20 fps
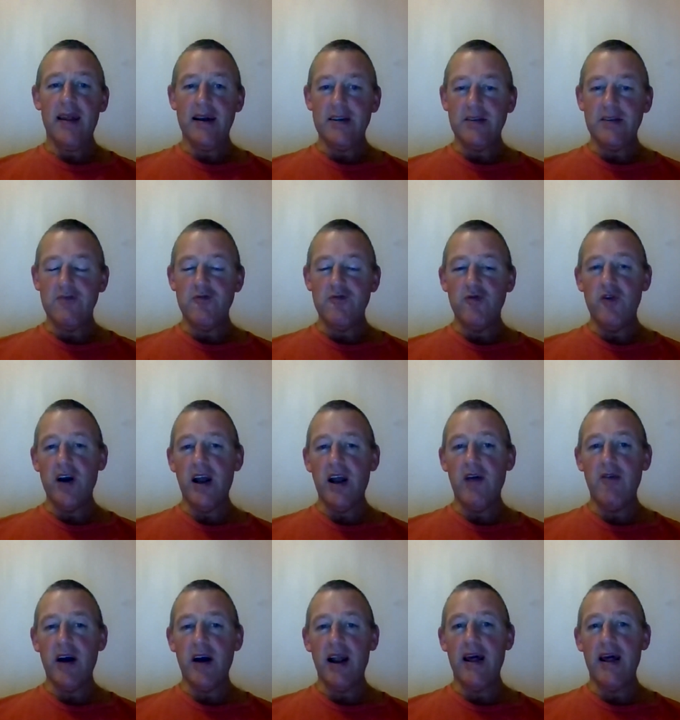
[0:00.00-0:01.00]
this
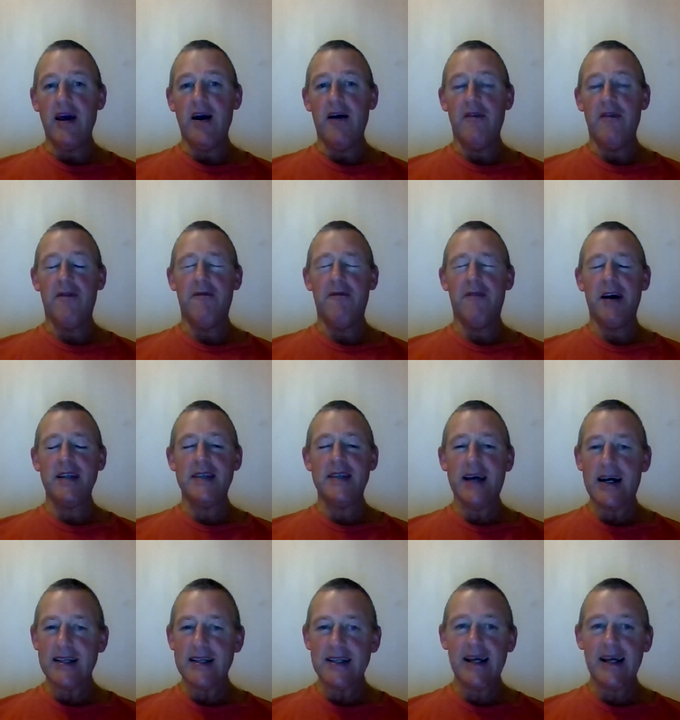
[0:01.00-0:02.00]
really, really
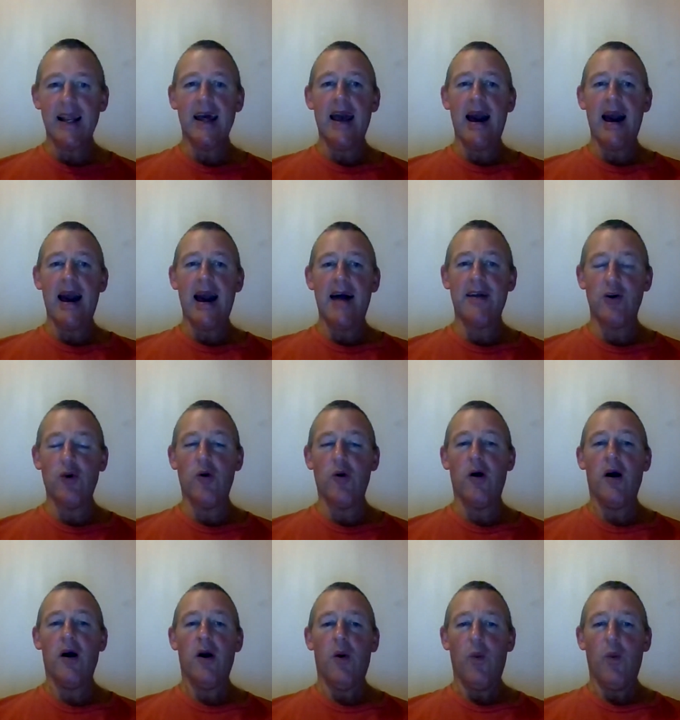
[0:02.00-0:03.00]
fantastically
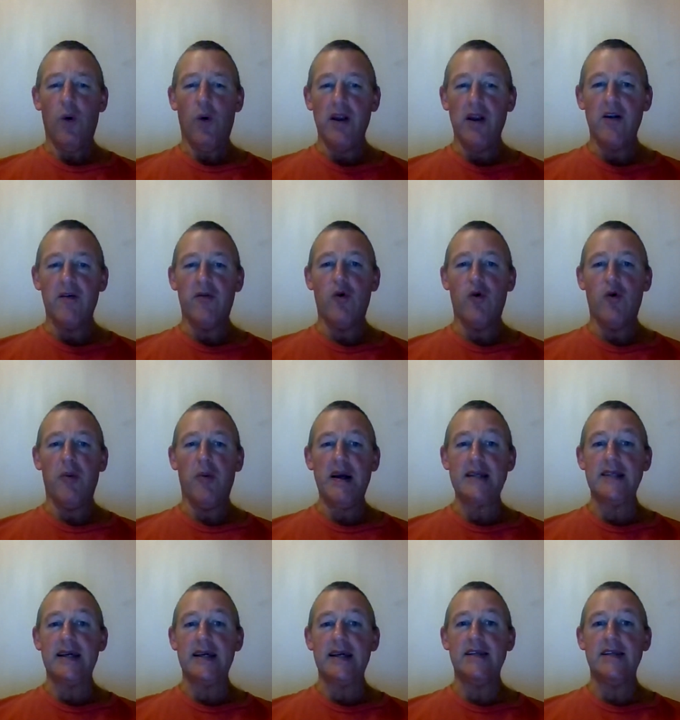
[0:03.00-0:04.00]
ethical, wonderful
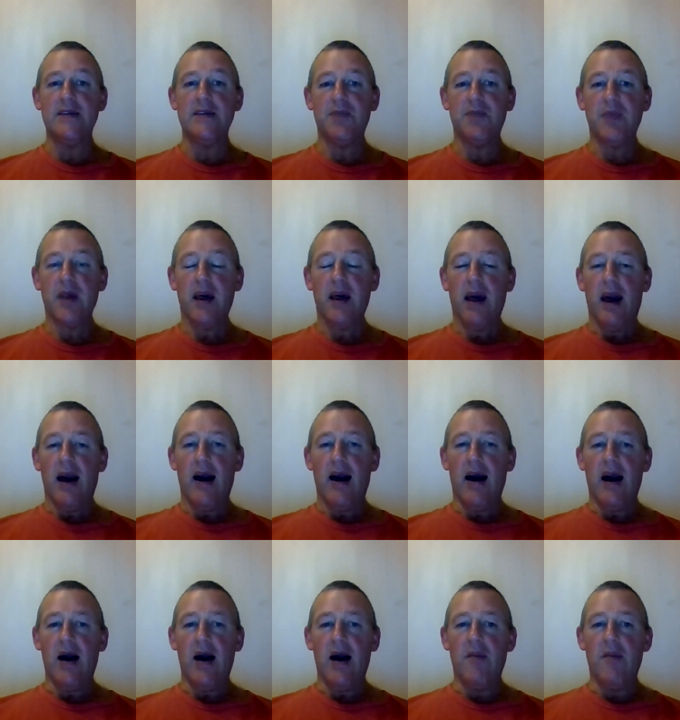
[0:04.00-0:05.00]
business,
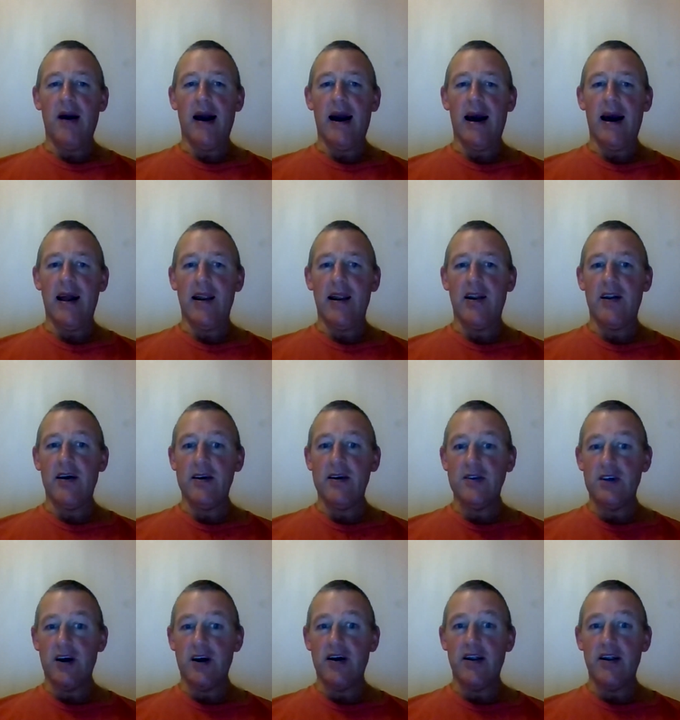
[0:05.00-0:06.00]
and
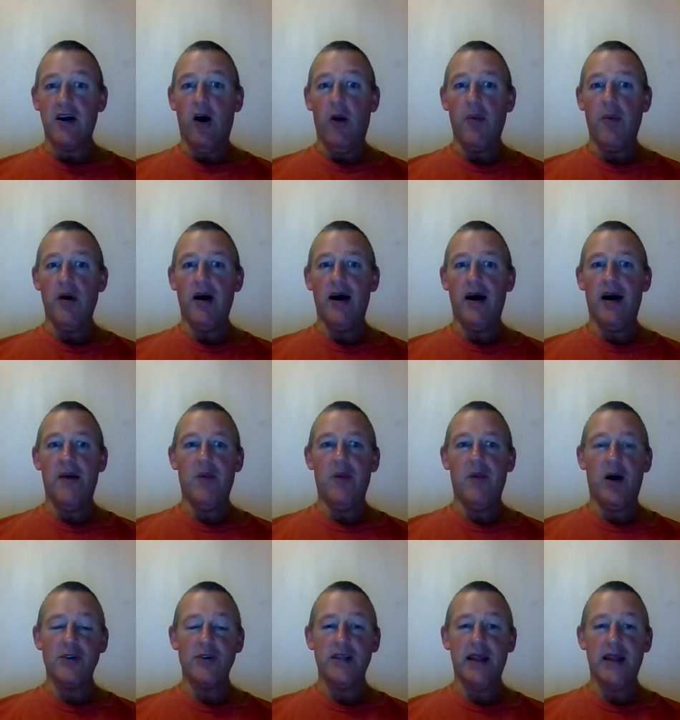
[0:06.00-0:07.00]
signed up. I
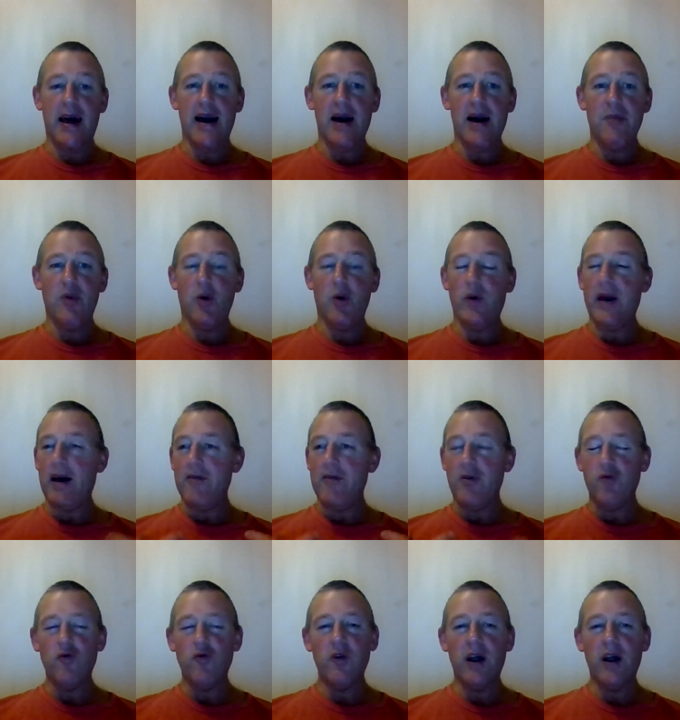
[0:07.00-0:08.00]
wasn't there, but we have
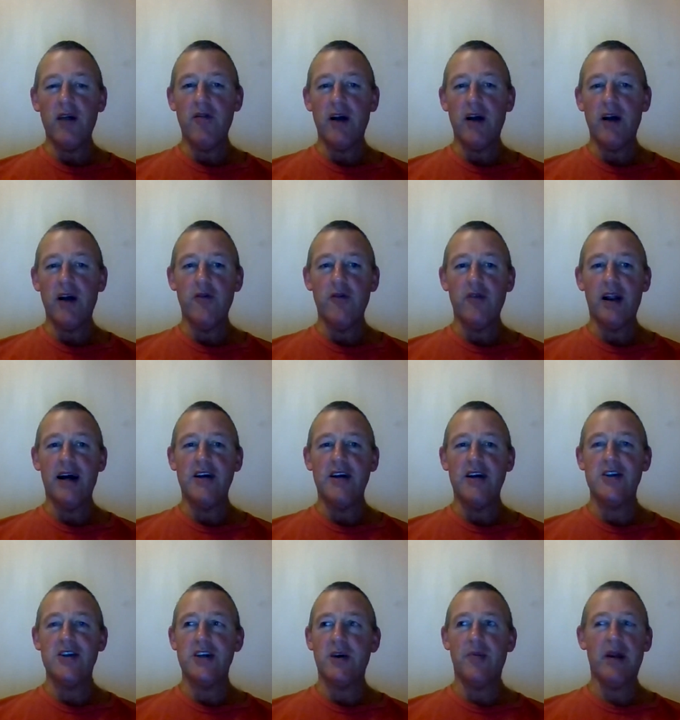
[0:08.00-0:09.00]
a really, really good
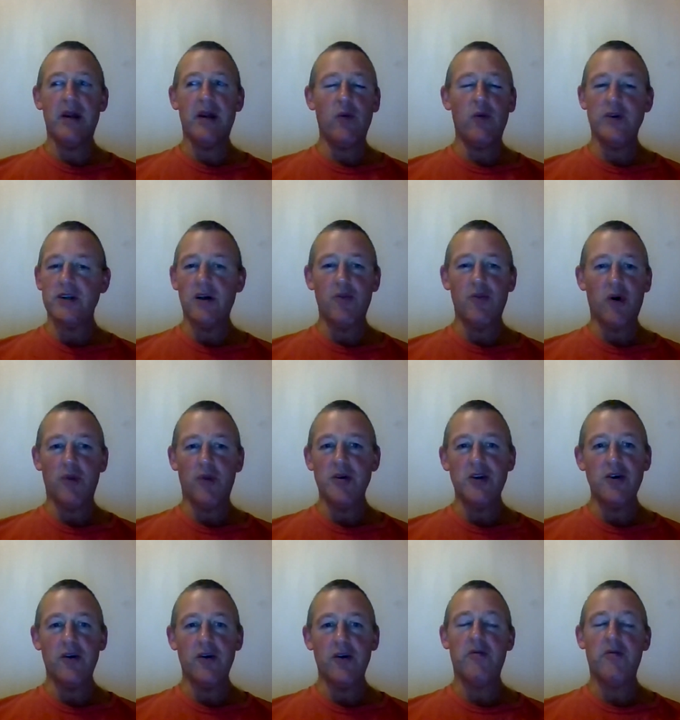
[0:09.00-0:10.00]
relationship, and it wasn't a problem
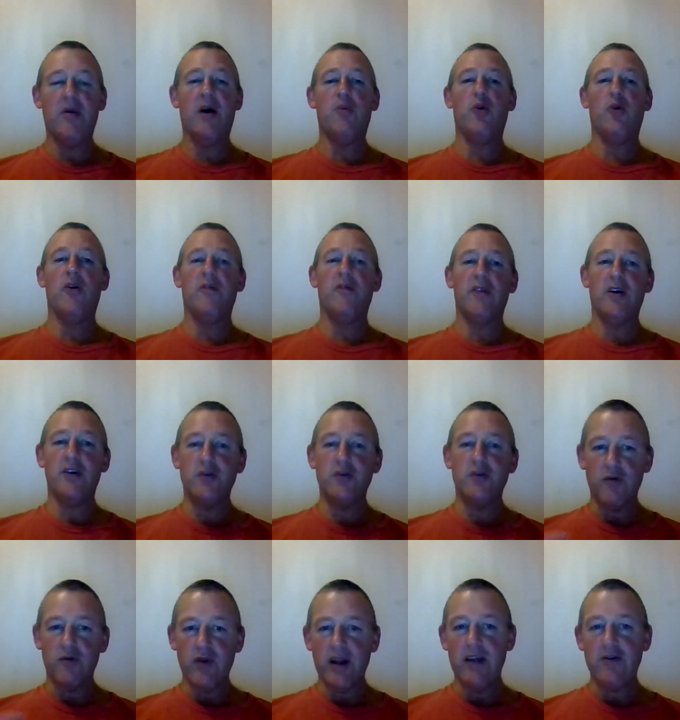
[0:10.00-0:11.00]
at all from my point of view, because
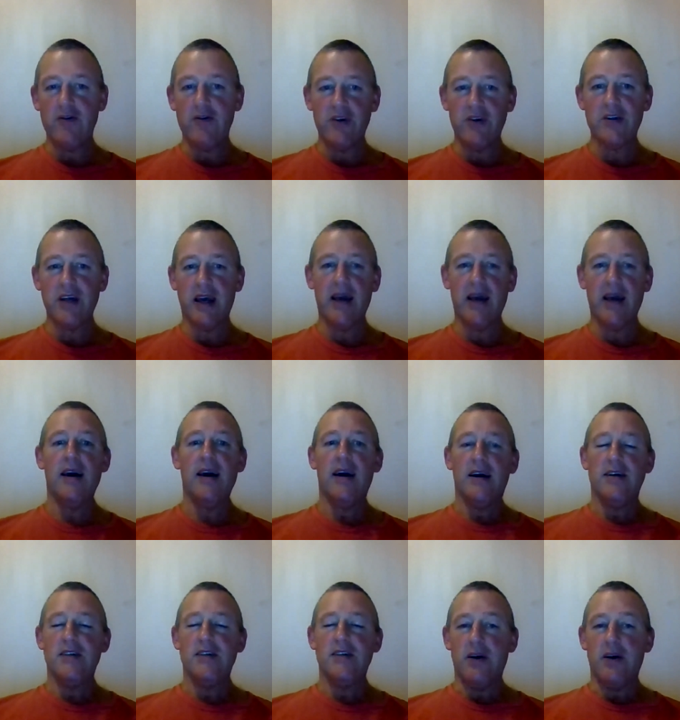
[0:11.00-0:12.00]
we're really trusting.
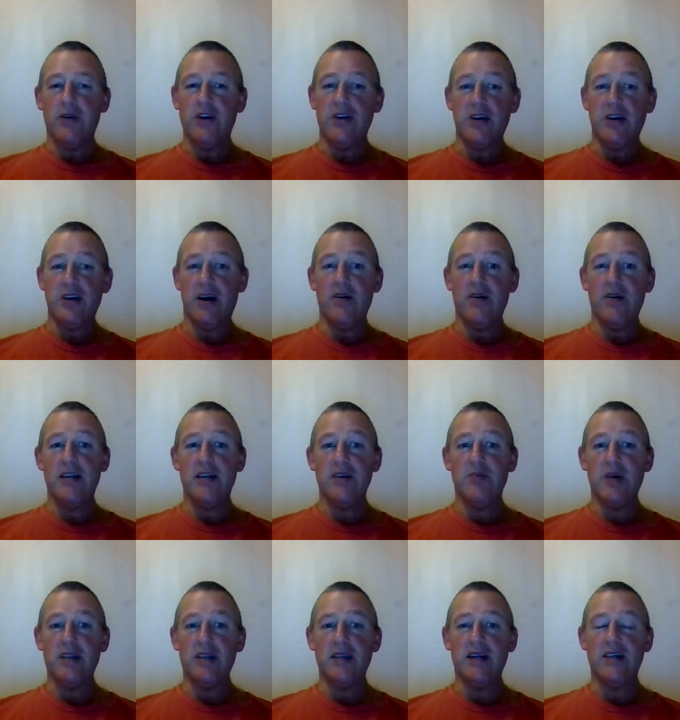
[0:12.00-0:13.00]
So she signed up to this
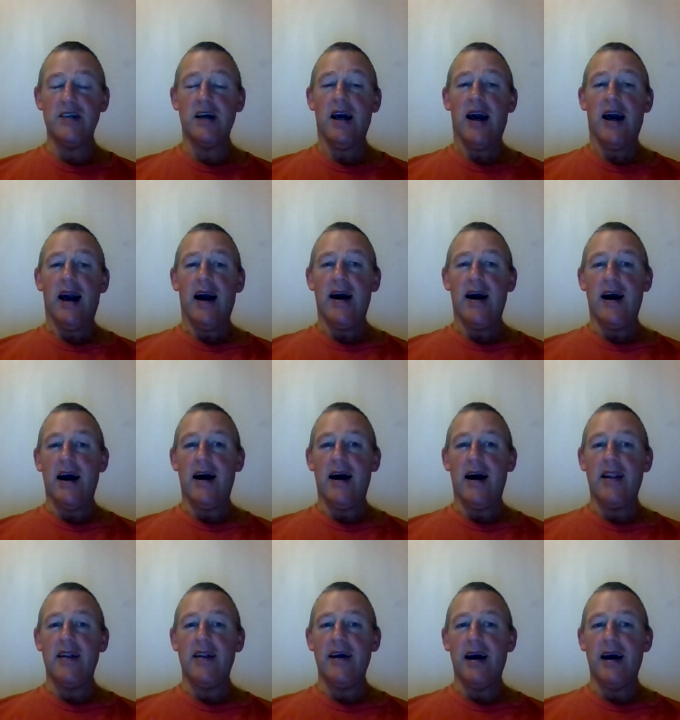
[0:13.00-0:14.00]
business,
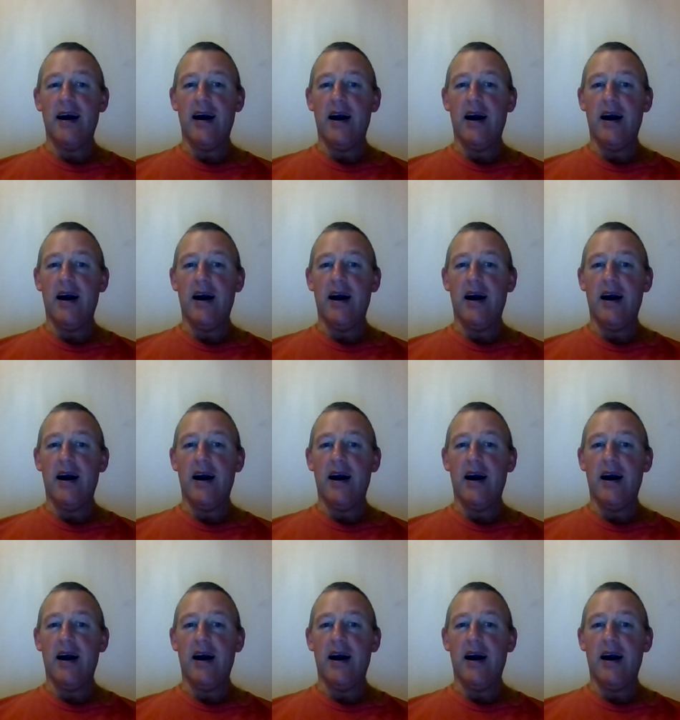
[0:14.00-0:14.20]
and